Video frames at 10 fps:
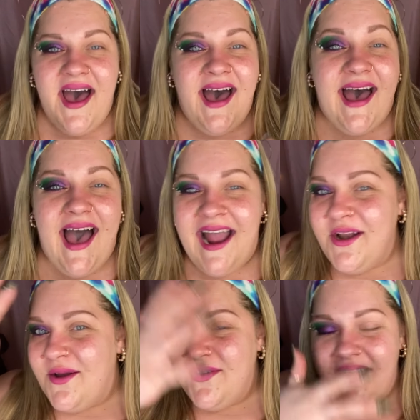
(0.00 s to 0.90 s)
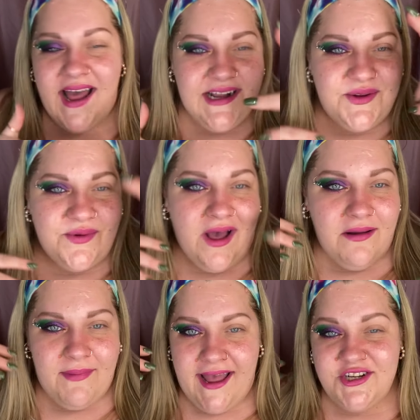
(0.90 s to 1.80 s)
Uh, I know that I do
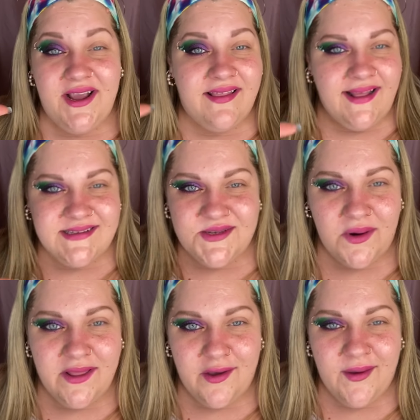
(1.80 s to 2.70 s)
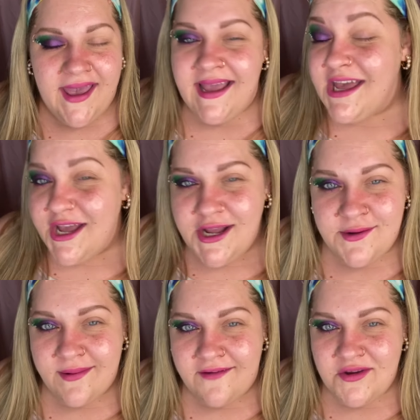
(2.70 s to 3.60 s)
not match and that's totally okay. You
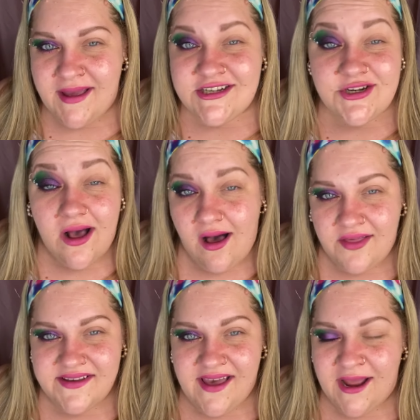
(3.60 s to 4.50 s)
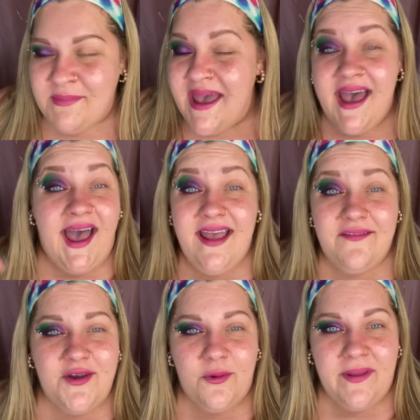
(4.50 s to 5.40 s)
don't have to match all the time. I
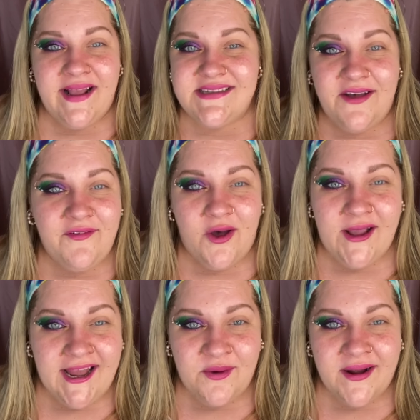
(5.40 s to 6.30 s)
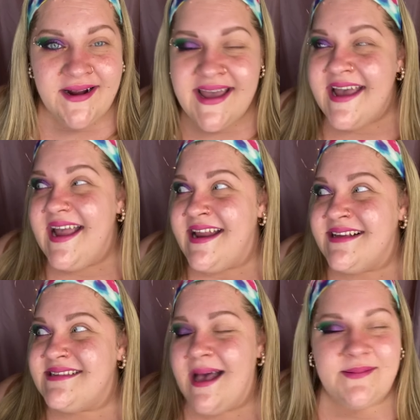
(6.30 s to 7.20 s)
have no plans of going anywhere. It
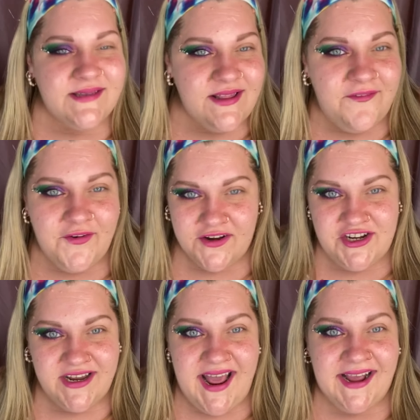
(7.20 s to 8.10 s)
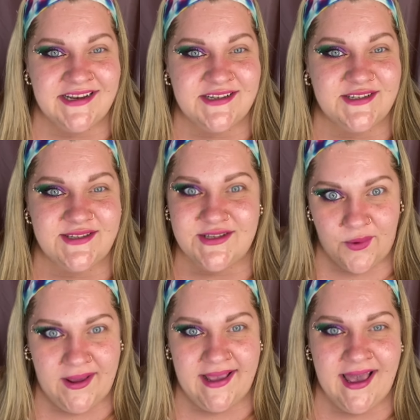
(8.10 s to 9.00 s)
is absolutely frigid and
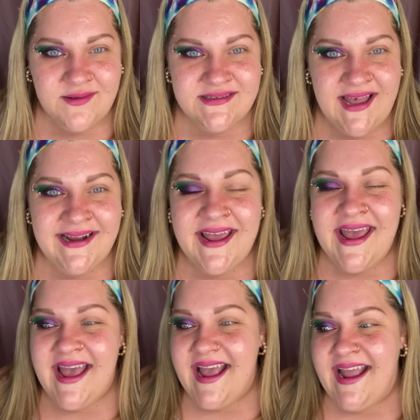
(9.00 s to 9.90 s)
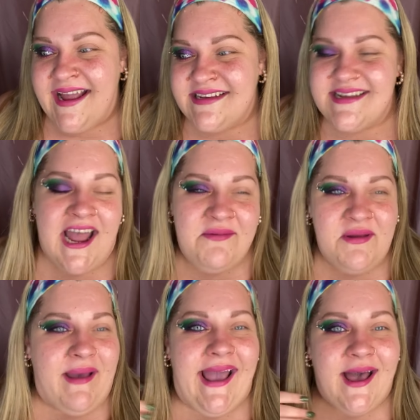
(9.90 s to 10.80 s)
snowing outside and I am
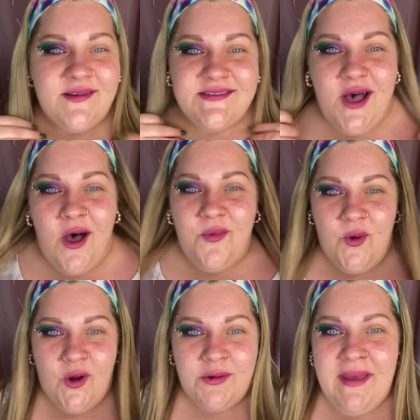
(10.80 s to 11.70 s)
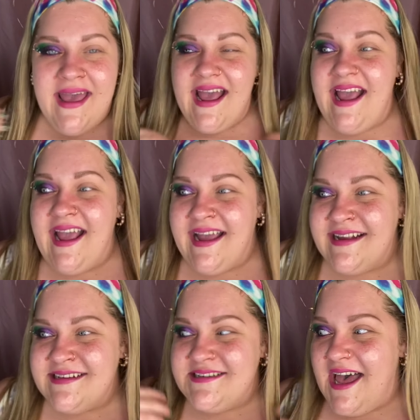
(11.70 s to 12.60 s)
in my house all warm
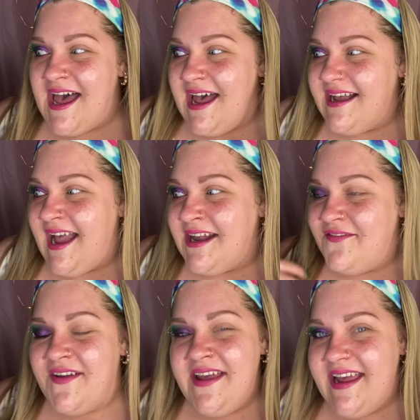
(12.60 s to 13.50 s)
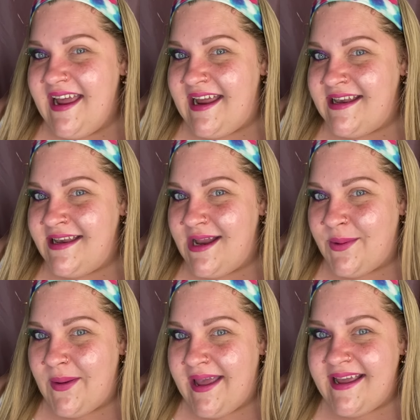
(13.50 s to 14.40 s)
and uh, kind of hidden
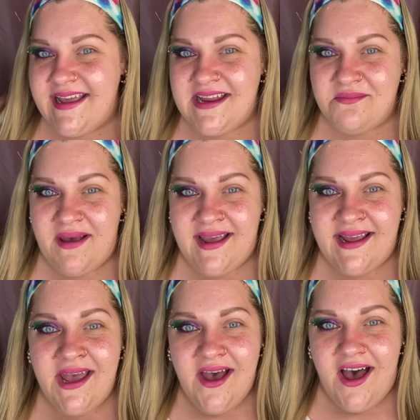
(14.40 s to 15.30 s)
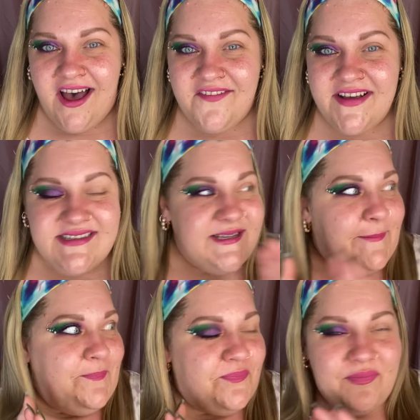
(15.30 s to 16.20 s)
away in my office
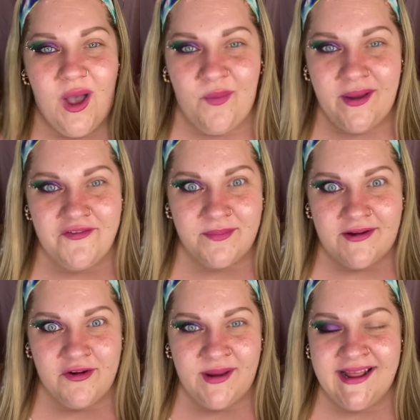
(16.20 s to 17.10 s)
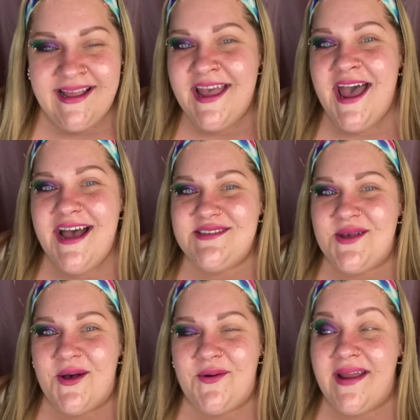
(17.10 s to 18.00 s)
away from everybody.
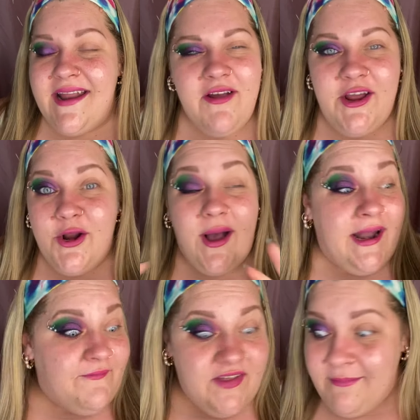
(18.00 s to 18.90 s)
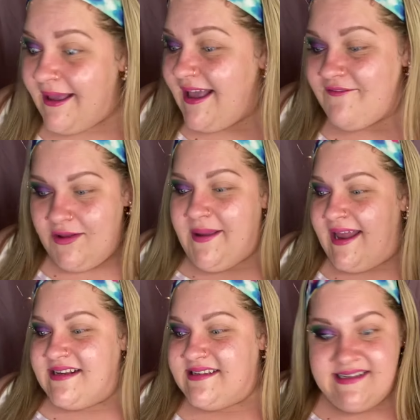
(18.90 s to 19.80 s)
So, and if, you know, and I'm filming filming
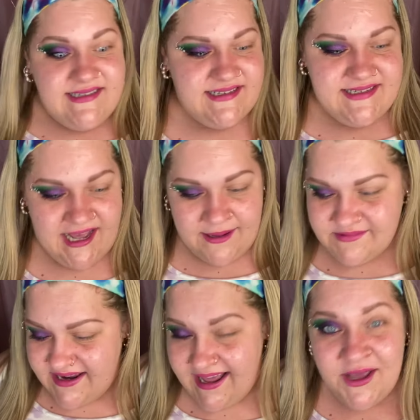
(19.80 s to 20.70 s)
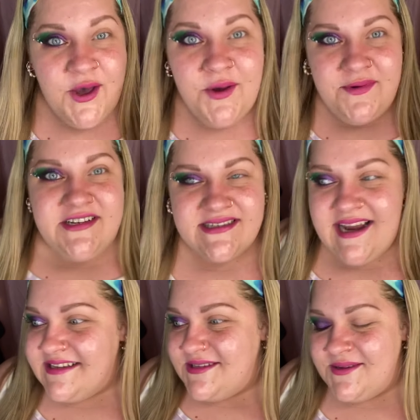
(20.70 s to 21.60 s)
at a decent time today, which is
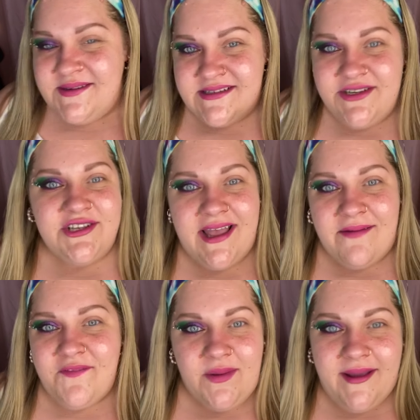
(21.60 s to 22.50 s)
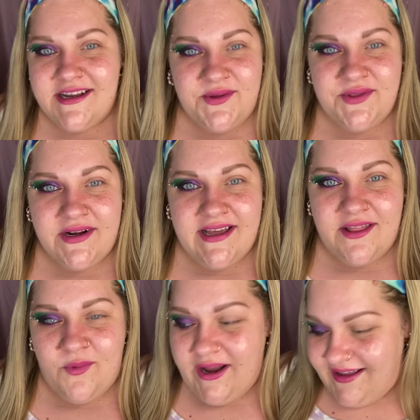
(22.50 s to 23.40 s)
nice too, because usually I'm filming at 2.30 in
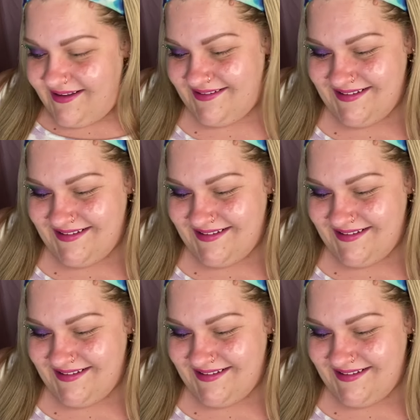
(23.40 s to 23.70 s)
the morning.